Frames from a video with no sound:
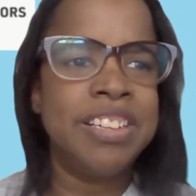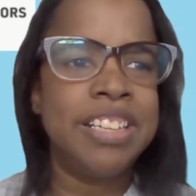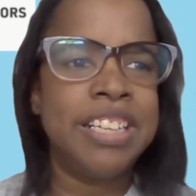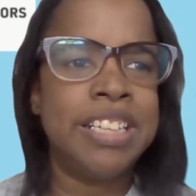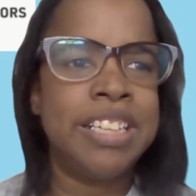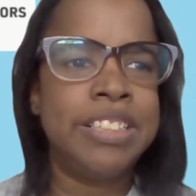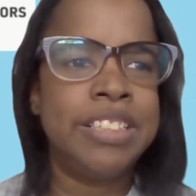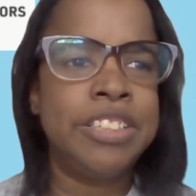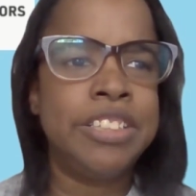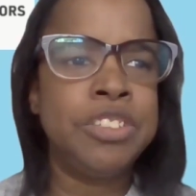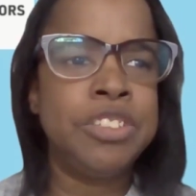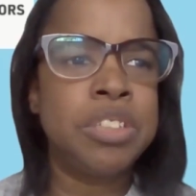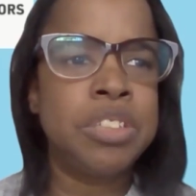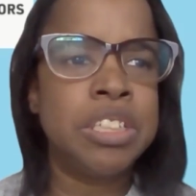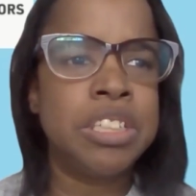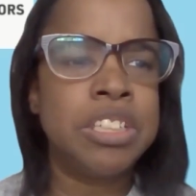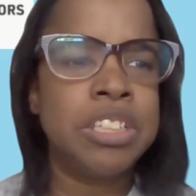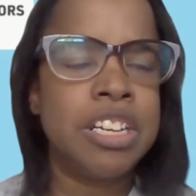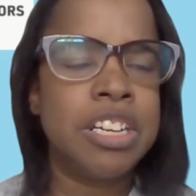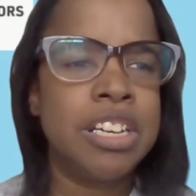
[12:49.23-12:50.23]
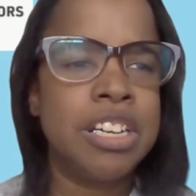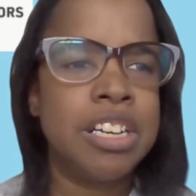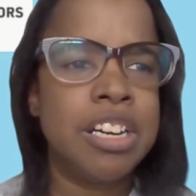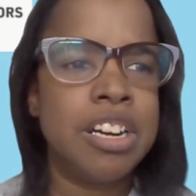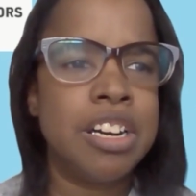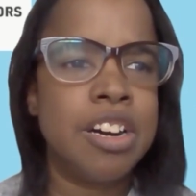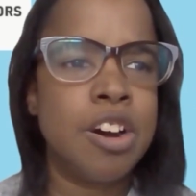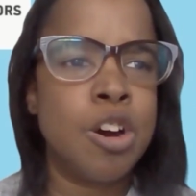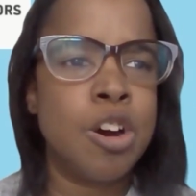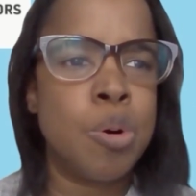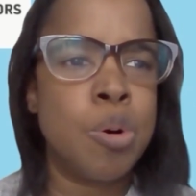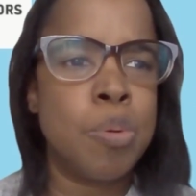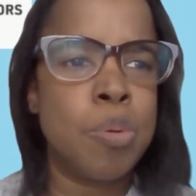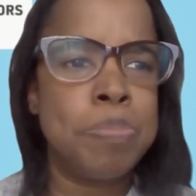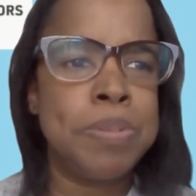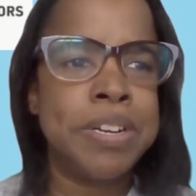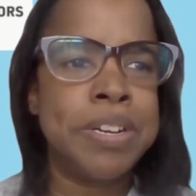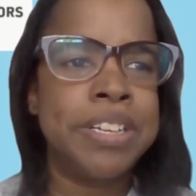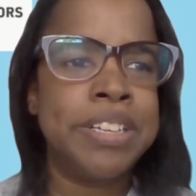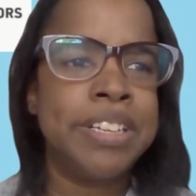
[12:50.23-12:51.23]
and you can
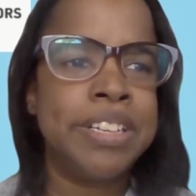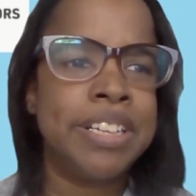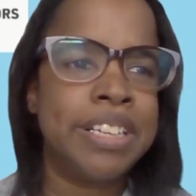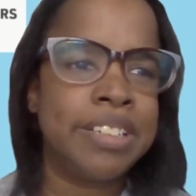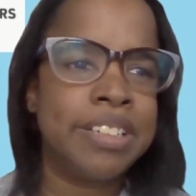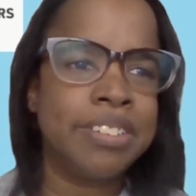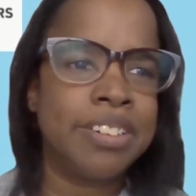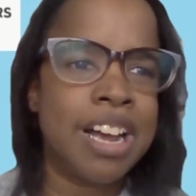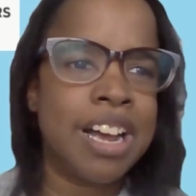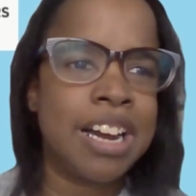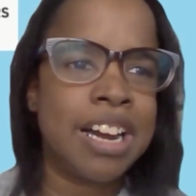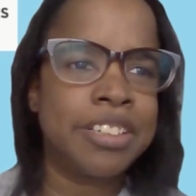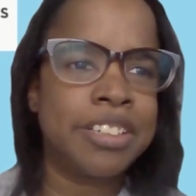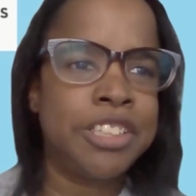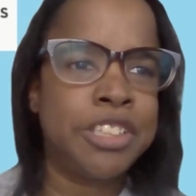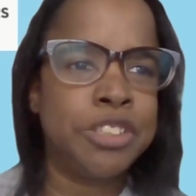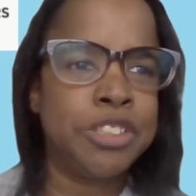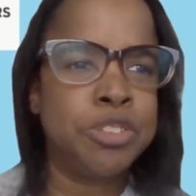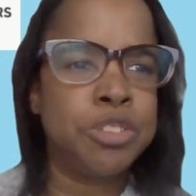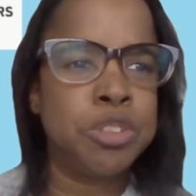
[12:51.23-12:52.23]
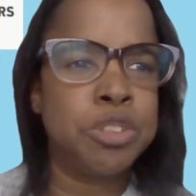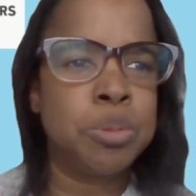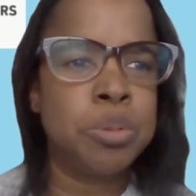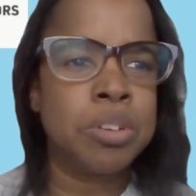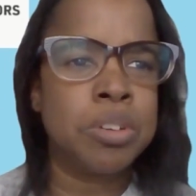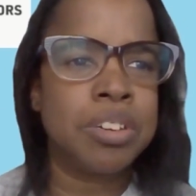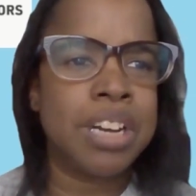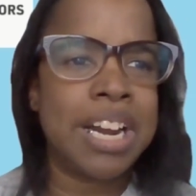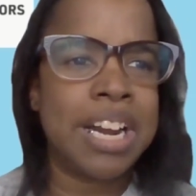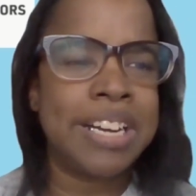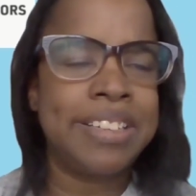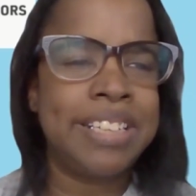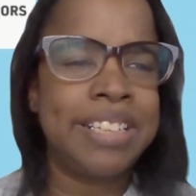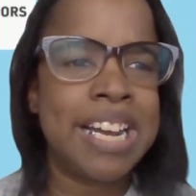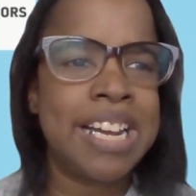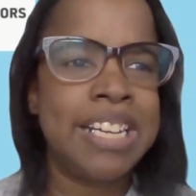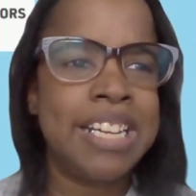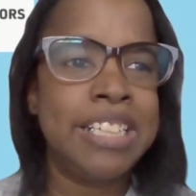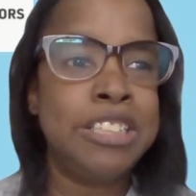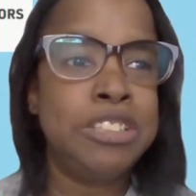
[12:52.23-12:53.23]
open and lock your door like
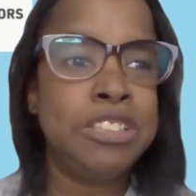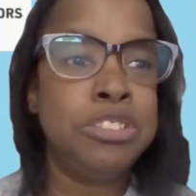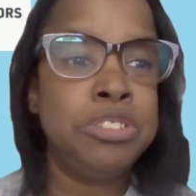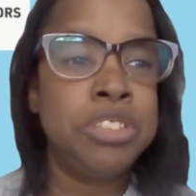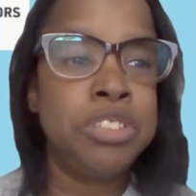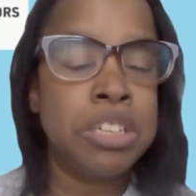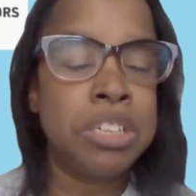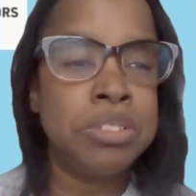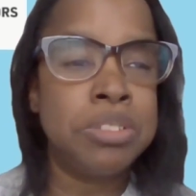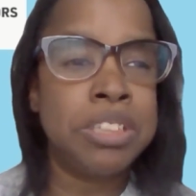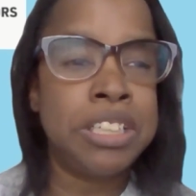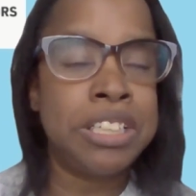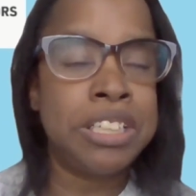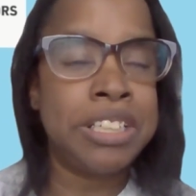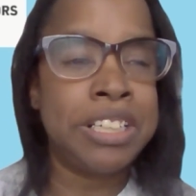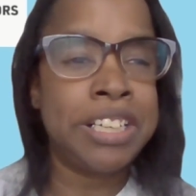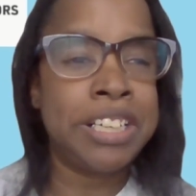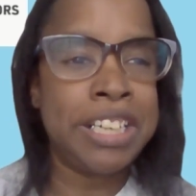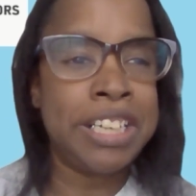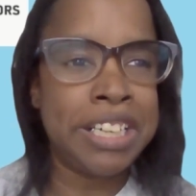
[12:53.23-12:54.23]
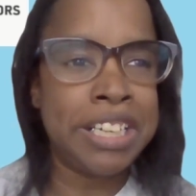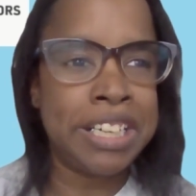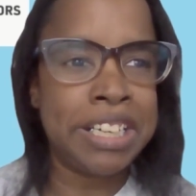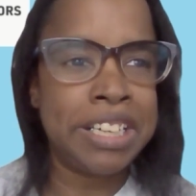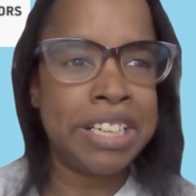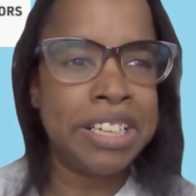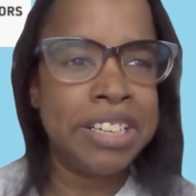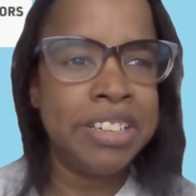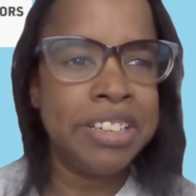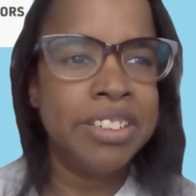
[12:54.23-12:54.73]
that and you don't need a key.